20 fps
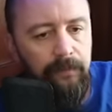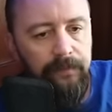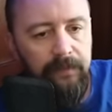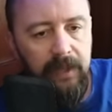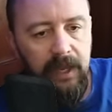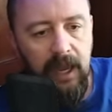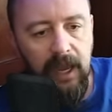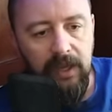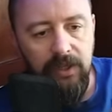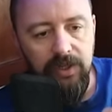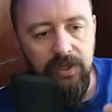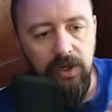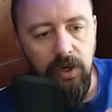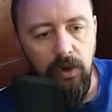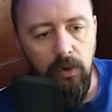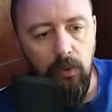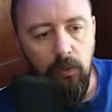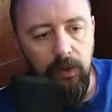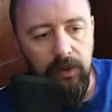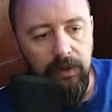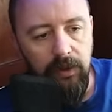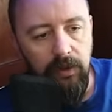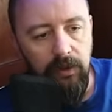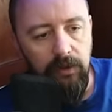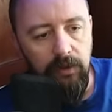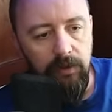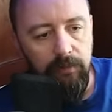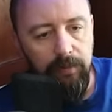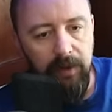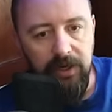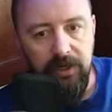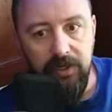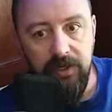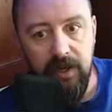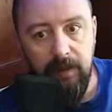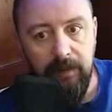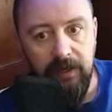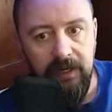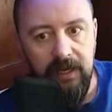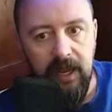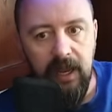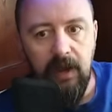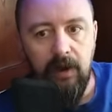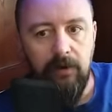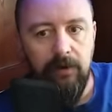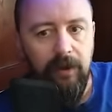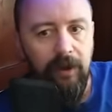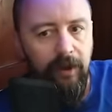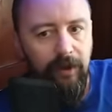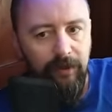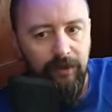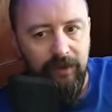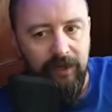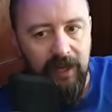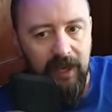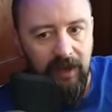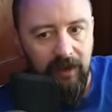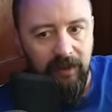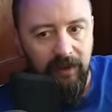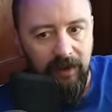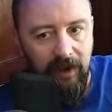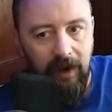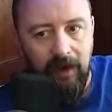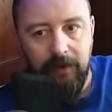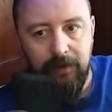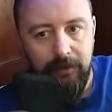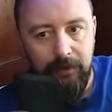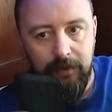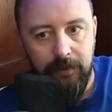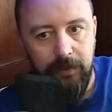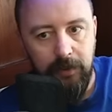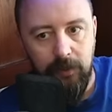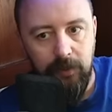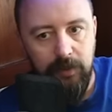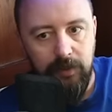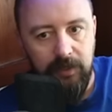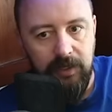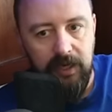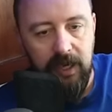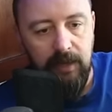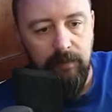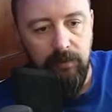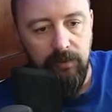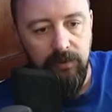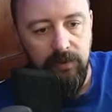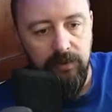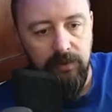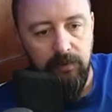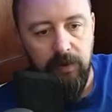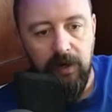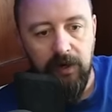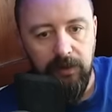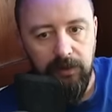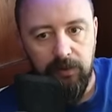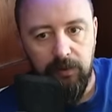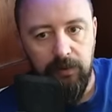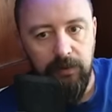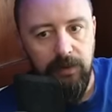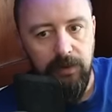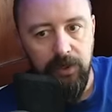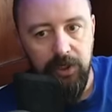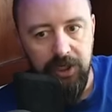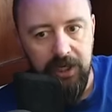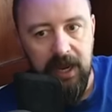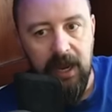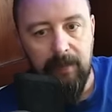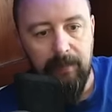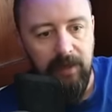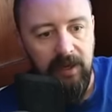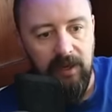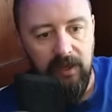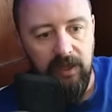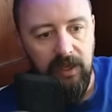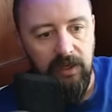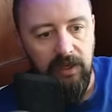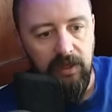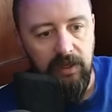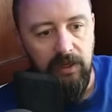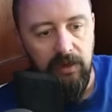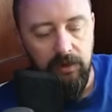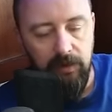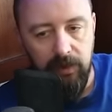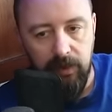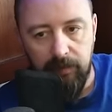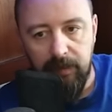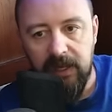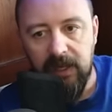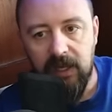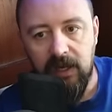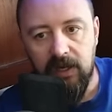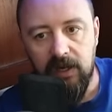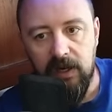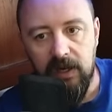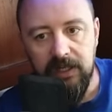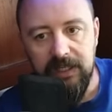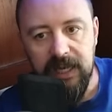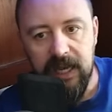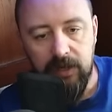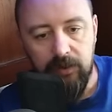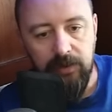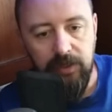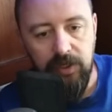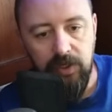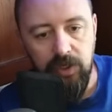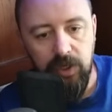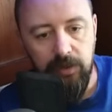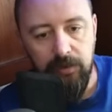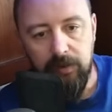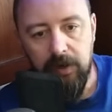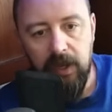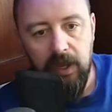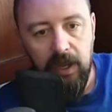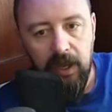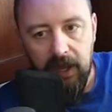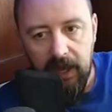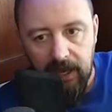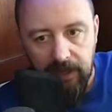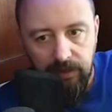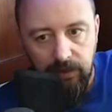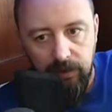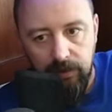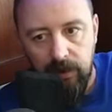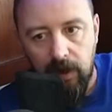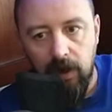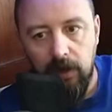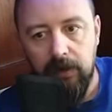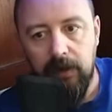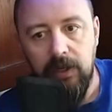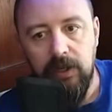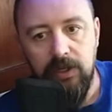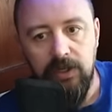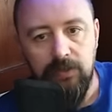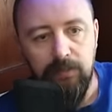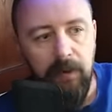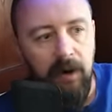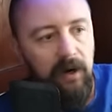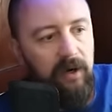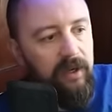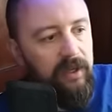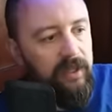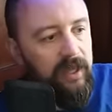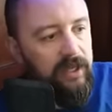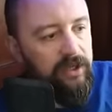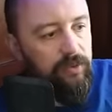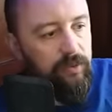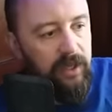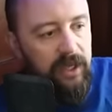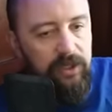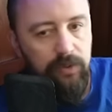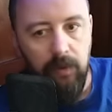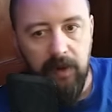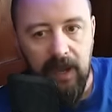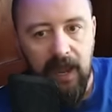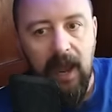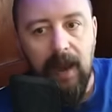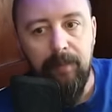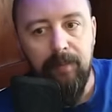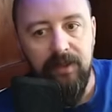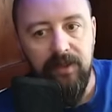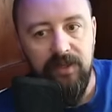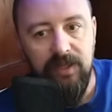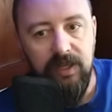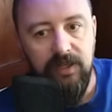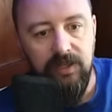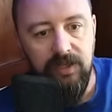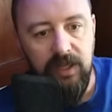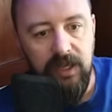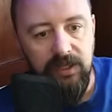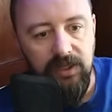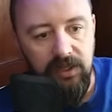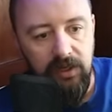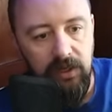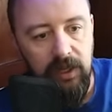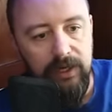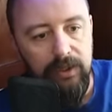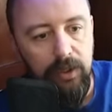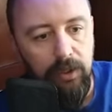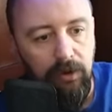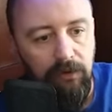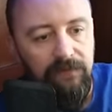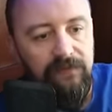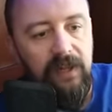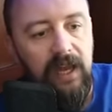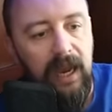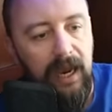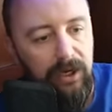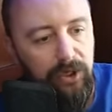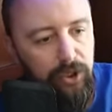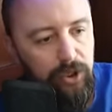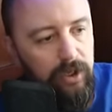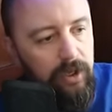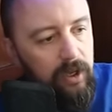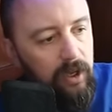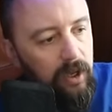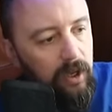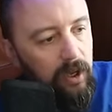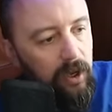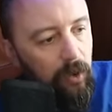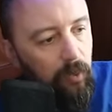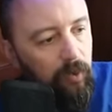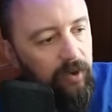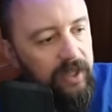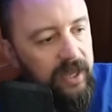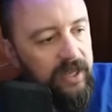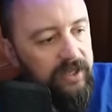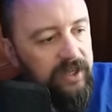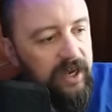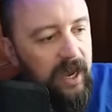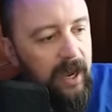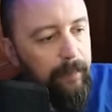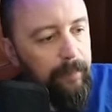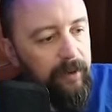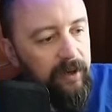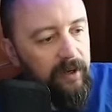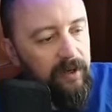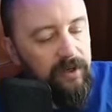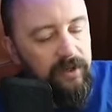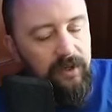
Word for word: And so when the, the bridge is coming down, the the conduits that those cables are running through, they're snapping and then they're, they're making contact with each other and they're arcing and sparking. That's that's what happens. That's that's an electrical flash when that's happening.